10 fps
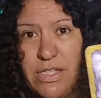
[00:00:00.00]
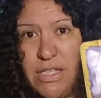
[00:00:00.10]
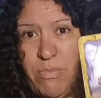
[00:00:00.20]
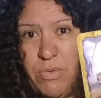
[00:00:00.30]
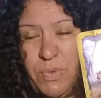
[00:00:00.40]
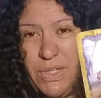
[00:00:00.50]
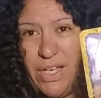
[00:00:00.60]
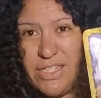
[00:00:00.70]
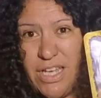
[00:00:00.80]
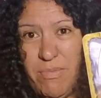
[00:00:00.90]
someone would
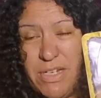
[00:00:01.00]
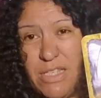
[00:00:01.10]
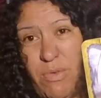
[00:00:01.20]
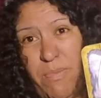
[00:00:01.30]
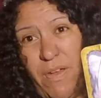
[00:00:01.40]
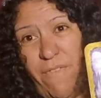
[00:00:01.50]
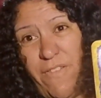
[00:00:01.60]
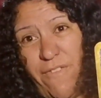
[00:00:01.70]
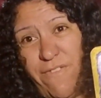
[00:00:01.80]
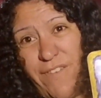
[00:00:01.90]
like to come and sweep you off
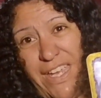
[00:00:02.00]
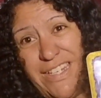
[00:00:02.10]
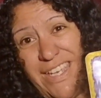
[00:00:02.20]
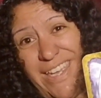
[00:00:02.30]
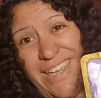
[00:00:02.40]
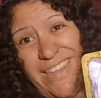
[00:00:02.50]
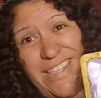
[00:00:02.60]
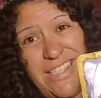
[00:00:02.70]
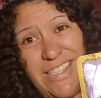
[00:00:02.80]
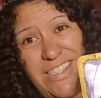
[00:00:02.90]
your feet here.
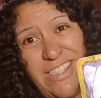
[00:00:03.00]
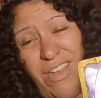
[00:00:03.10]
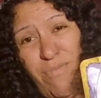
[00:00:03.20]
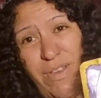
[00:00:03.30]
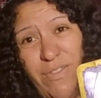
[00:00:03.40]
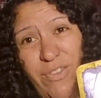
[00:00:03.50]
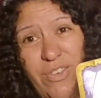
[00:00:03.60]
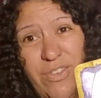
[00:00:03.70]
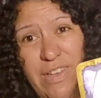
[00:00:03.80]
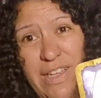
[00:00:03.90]
This is so beautiful.